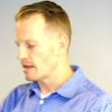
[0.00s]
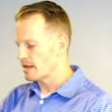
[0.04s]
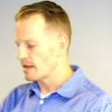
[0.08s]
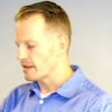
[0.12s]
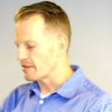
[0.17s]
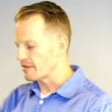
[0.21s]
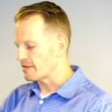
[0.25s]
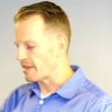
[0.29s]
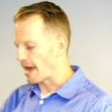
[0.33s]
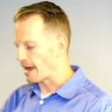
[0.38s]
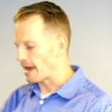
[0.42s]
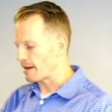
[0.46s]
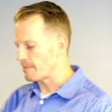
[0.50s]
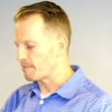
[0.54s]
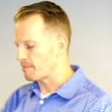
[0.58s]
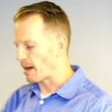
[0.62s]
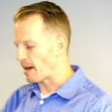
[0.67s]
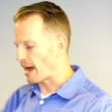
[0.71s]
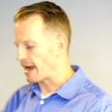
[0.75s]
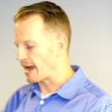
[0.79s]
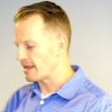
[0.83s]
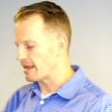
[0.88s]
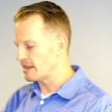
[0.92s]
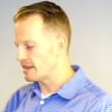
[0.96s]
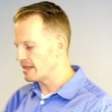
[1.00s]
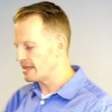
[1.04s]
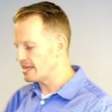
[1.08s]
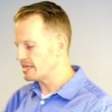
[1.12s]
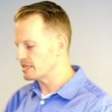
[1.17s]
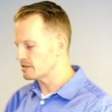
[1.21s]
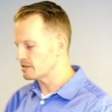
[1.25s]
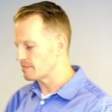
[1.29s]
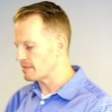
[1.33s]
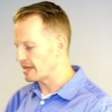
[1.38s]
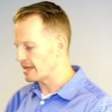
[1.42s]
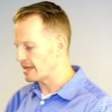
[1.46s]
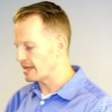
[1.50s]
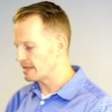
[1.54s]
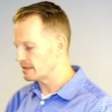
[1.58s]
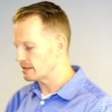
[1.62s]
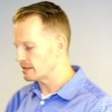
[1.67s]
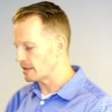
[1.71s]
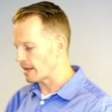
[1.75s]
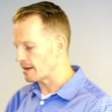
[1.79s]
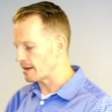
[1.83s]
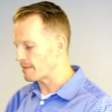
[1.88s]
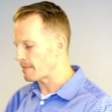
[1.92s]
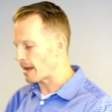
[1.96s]
that by these mean
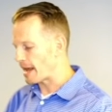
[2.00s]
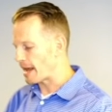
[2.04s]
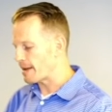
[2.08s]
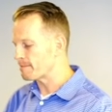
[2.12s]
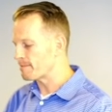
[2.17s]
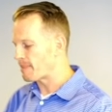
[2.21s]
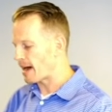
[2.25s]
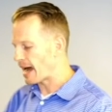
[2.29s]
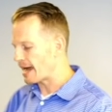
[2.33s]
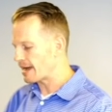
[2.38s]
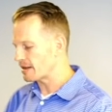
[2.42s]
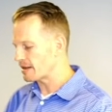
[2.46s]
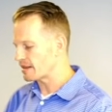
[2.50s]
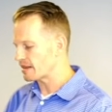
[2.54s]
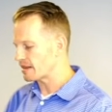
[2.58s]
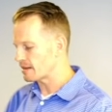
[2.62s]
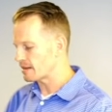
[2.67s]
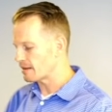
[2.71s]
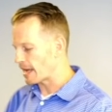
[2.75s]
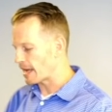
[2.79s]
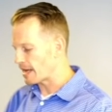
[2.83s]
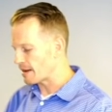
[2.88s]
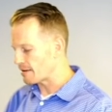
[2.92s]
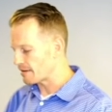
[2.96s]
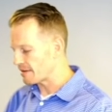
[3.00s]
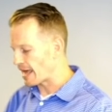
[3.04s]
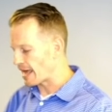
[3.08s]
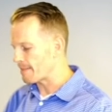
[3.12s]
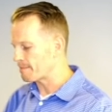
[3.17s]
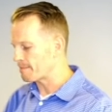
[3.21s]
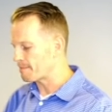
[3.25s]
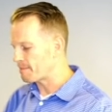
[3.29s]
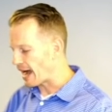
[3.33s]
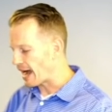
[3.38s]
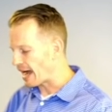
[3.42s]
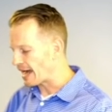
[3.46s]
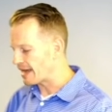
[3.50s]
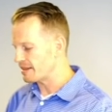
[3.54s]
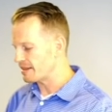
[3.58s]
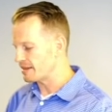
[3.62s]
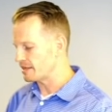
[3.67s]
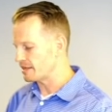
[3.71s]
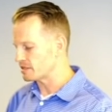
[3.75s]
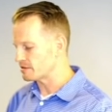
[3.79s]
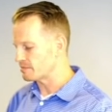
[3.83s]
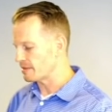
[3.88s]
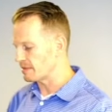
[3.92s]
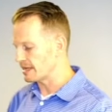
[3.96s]
and, and by and that by
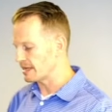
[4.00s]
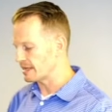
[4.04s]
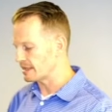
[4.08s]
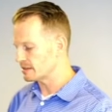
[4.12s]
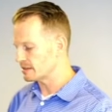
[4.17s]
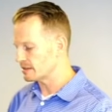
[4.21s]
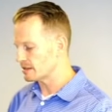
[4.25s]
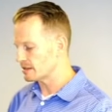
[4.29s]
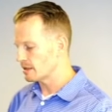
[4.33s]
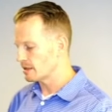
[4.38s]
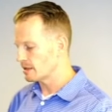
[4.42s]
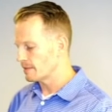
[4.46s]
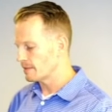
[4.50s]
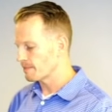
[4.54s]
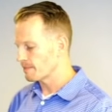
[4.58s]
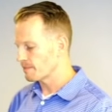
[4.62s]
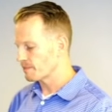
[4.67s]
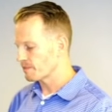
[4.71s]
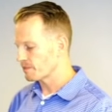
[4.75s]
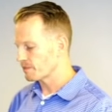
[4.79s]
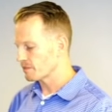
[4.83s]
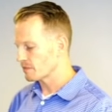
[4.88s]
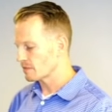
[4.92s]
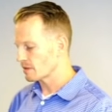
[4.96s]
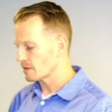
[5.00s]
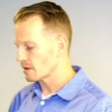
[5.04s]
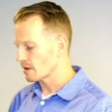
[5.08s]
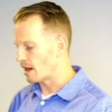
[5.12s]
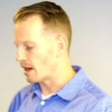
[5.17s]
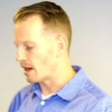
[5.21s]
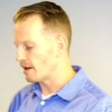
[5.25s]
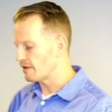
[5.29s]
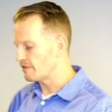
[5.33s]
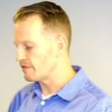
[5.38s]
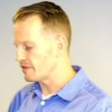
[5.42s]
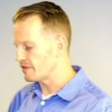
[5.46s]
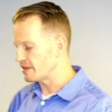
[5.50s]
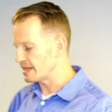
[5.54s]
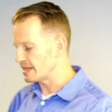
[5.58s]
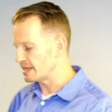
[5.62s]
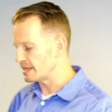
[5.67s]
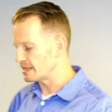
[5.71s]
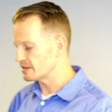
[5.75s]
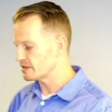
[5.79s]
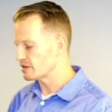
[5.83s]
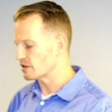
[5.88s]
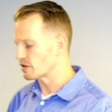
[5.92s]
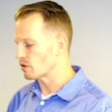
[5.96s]
these means of
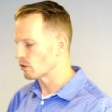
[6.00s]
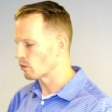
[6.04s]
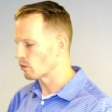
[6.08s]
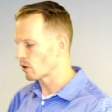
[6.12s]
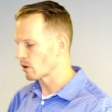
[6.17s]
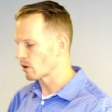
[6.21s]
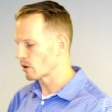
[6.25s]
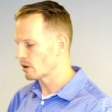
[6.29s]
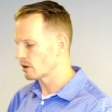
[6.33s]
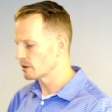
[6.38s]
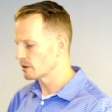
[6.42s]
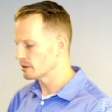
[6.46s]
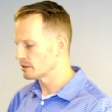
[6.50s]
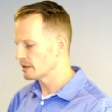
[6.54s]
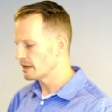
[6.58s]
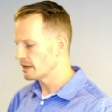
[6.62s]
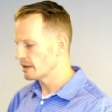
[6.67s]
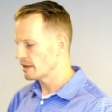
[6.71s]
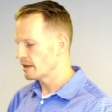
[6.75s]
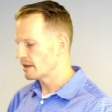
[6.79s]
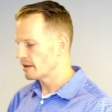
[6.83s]
these the world